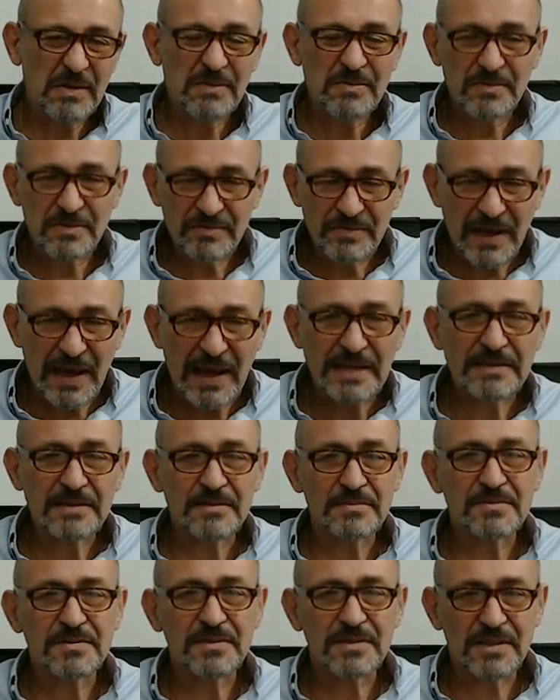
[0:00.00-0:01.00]
they've had
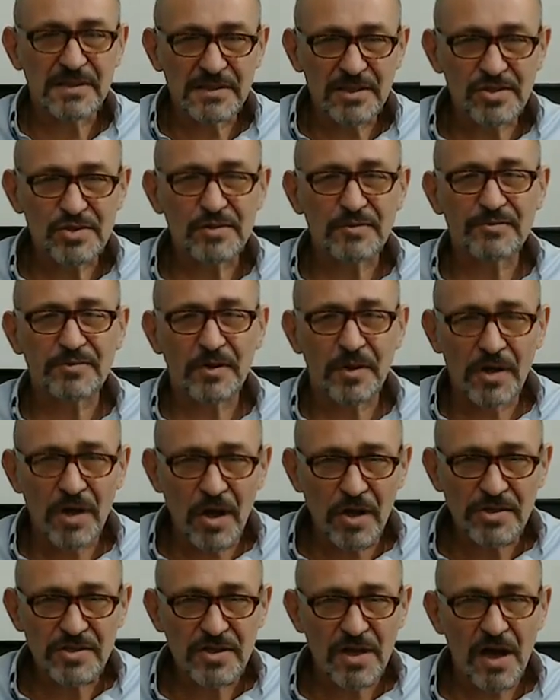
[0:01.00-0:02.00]
the condition for a
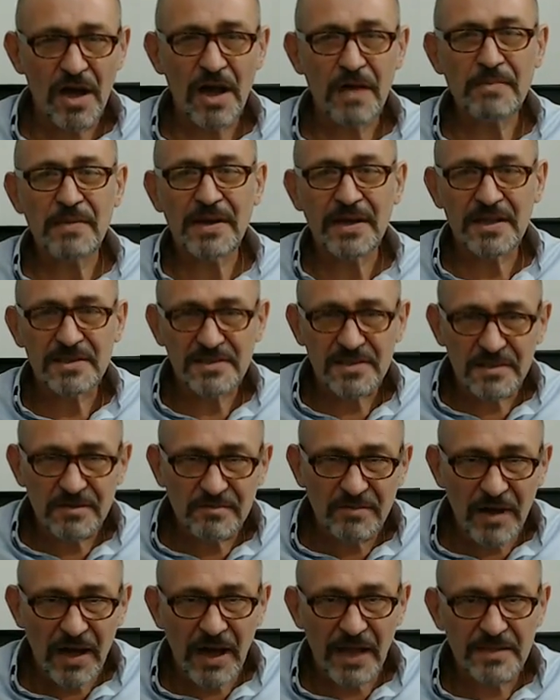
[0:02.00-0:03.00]
long time and it's
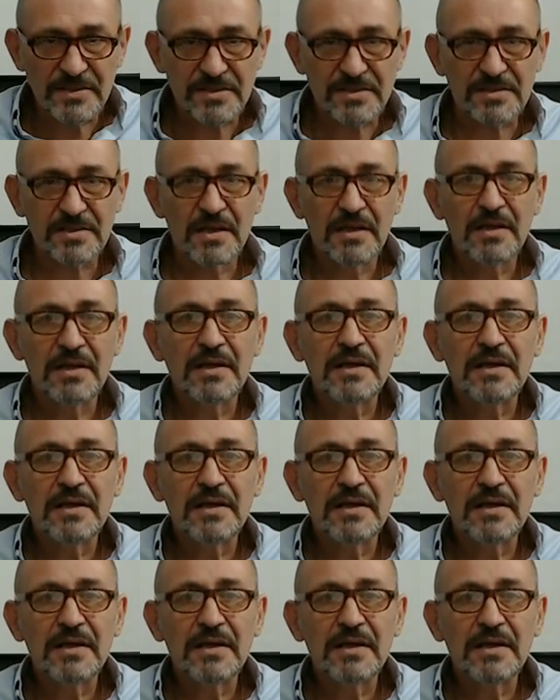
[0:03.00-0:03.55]
advanced,